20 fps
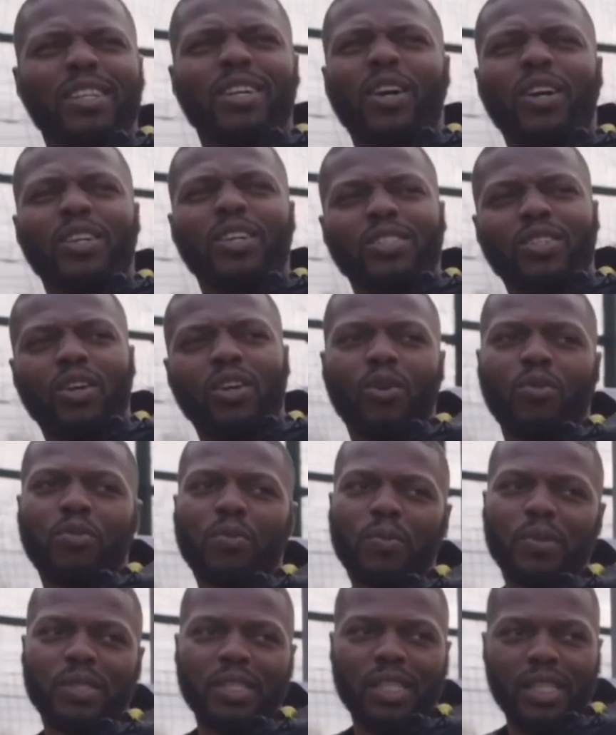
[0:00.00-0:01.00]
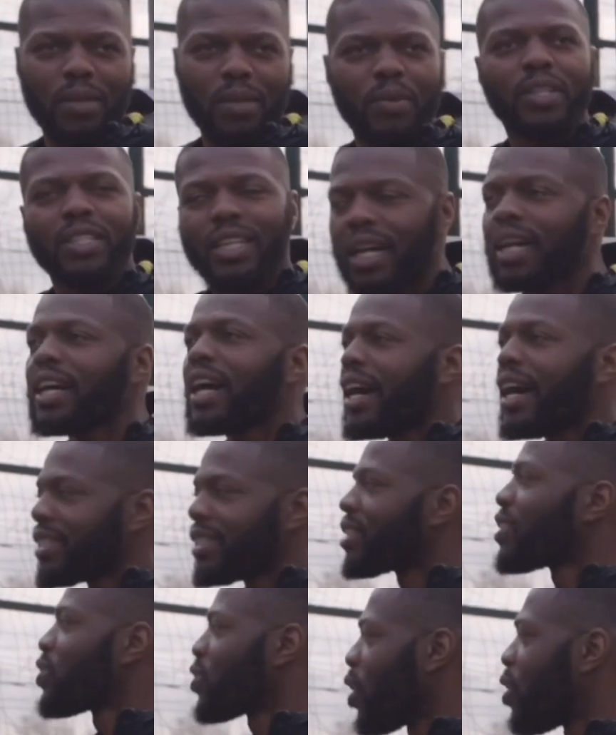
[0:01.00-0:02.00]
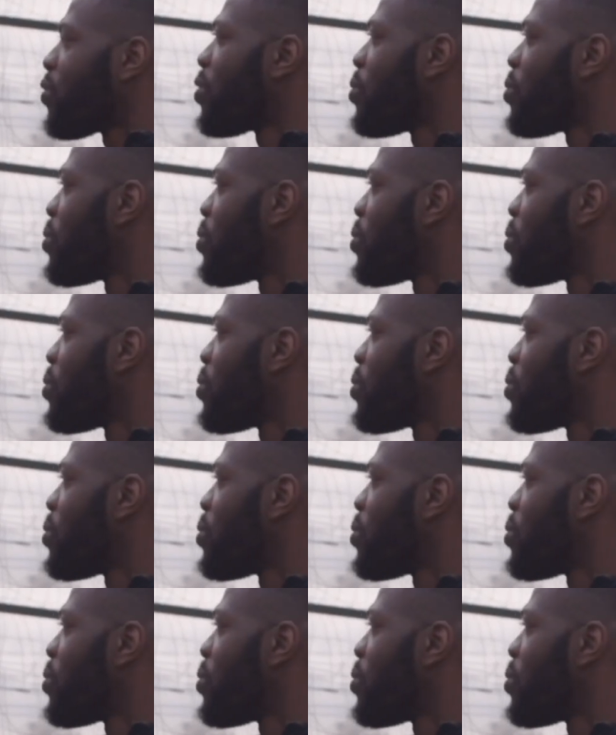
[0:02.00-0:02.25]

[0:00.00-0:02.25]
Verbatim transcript: you can't start no football team. No, that like, guys, I'm gonna start a